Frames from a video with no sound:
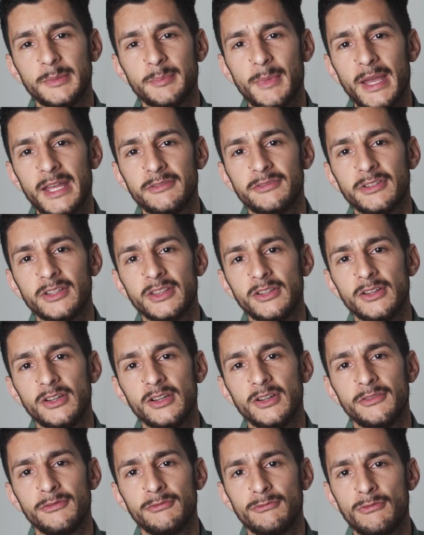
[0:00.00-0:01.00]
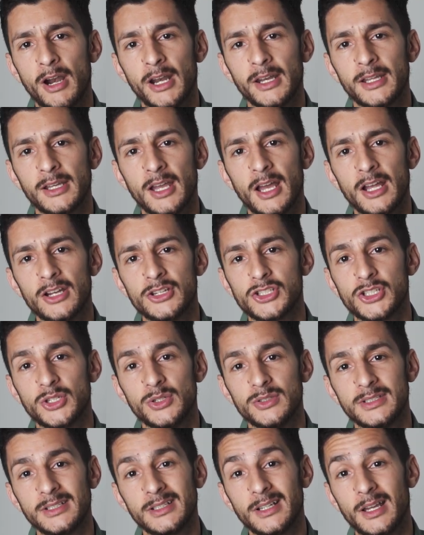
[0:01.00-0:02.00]
really made for the run and gun
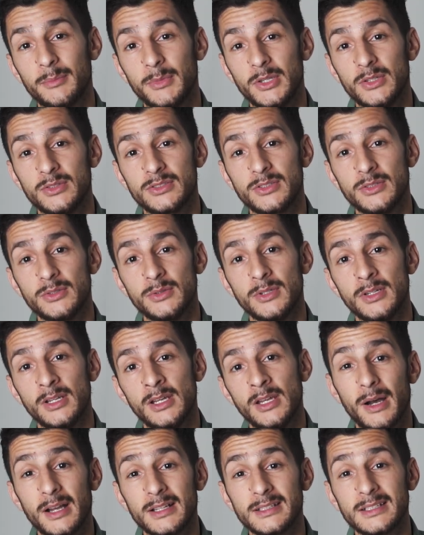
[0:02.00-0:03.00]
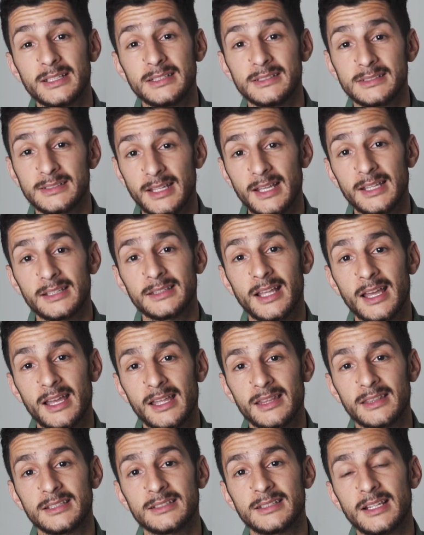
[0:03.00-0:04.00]
shooting I'm used to. But in saying
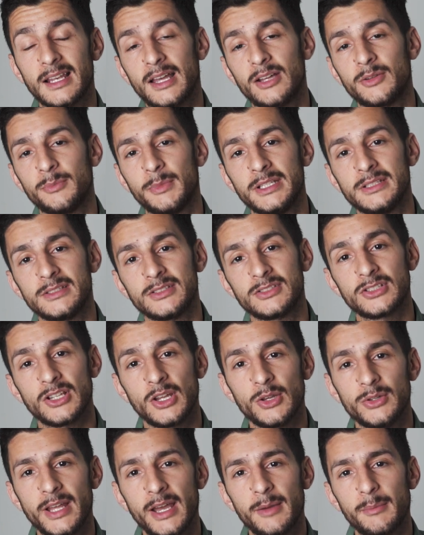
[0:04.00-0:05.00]
that, this allowed me to slow